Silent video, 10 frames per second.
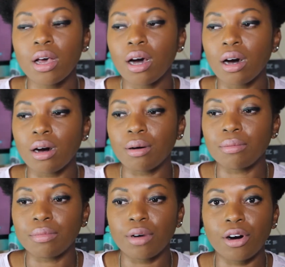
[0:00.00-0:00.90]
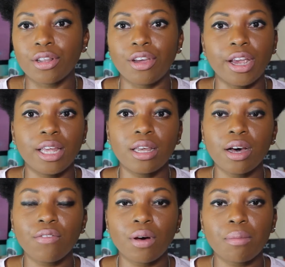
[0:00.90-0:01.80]
Any
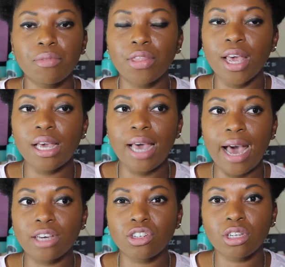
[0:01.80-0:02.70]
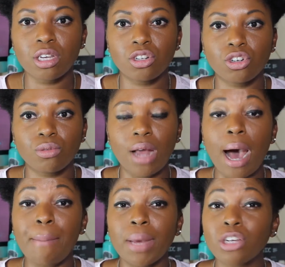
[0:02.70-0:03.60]
of them, they actually do
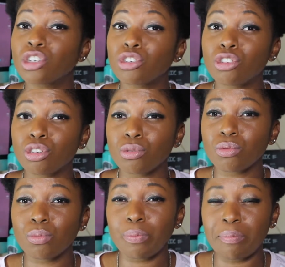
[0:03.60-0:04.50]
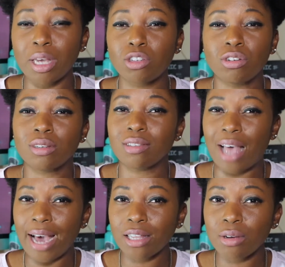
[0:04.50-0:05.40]
not measure
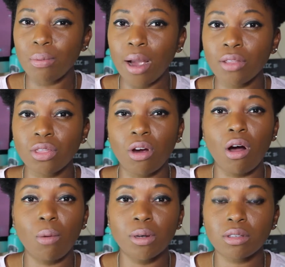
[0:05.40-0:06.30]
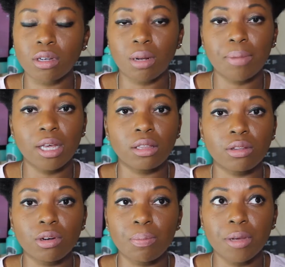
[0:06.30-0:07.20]
exactly right. They're always going to be a
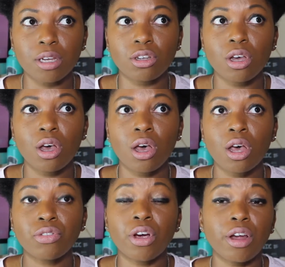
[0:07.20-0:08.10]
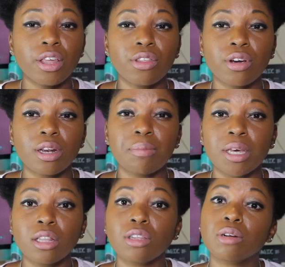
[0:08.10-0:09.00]
little bit. They're either going to be
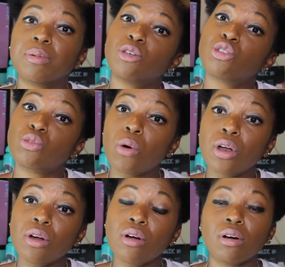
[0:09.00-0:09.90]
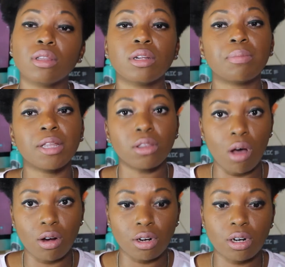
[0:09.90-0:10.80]
a little bit shorter or a little bit
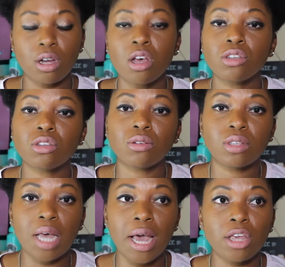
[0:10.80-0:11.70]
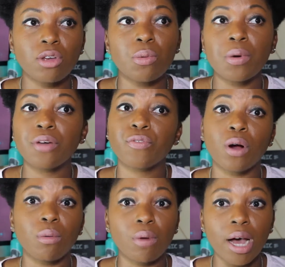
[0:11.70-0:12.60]
longer. So say you went for
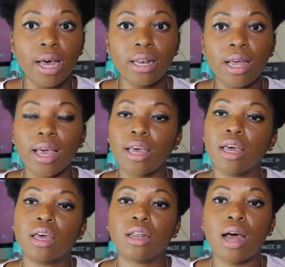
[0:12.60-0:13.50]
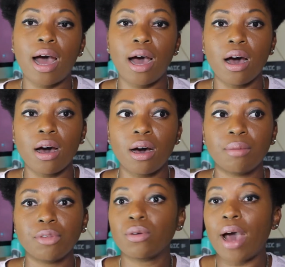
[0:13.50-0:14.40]
a run and
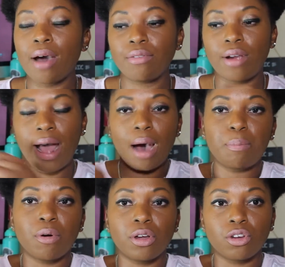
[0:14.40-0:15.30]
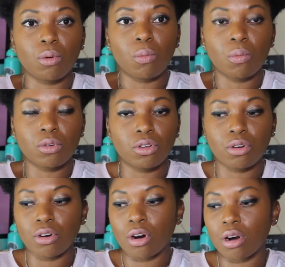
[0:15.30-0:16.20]
you have your app on your
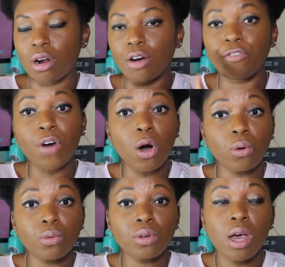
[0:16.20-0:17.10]
phone.